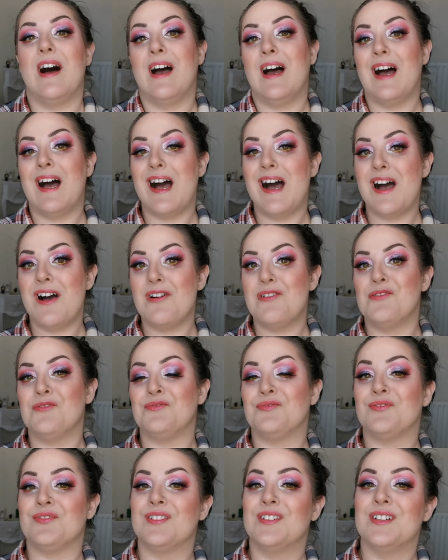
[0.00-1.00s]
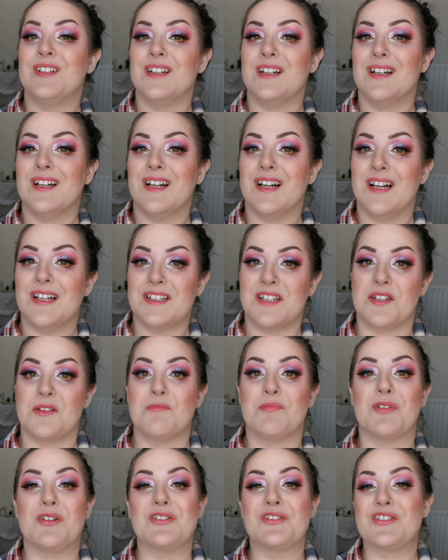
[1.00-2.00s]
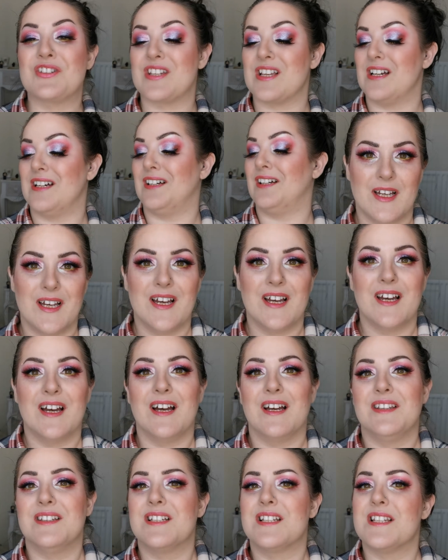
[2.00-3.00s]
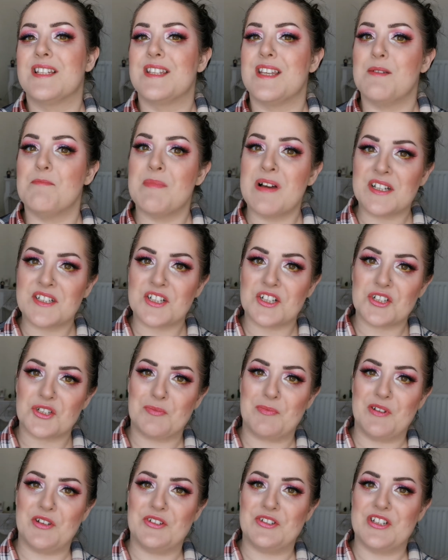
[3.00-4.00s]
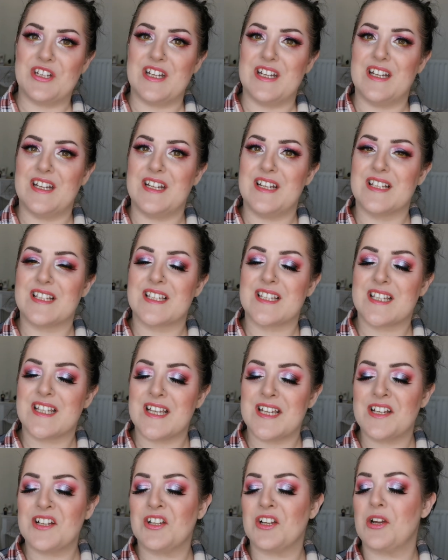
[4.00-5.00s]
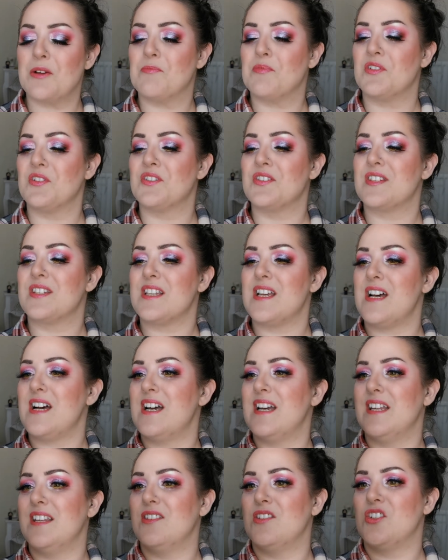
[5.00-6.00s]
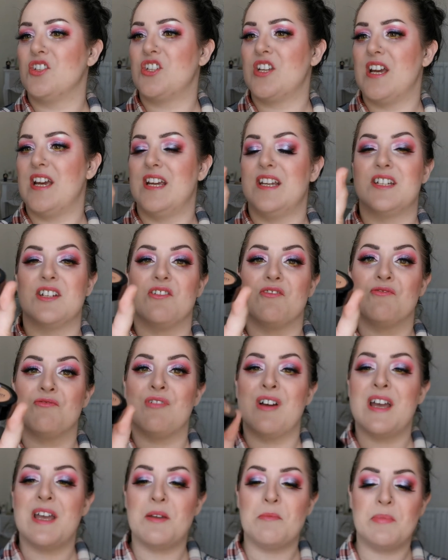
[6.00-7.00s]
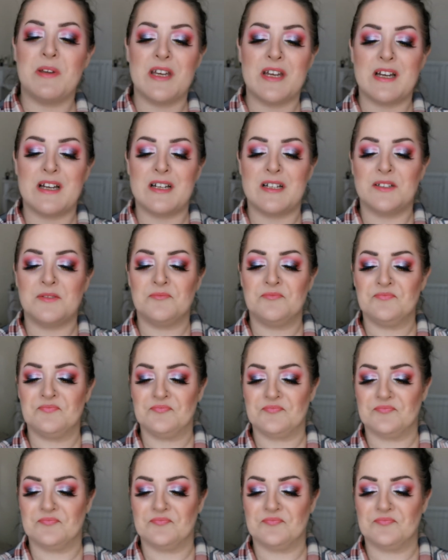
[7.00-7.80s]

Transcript: I have another bronzer. And this is the Madaj Beauty Skin Glow Bronzer in the shade Arabia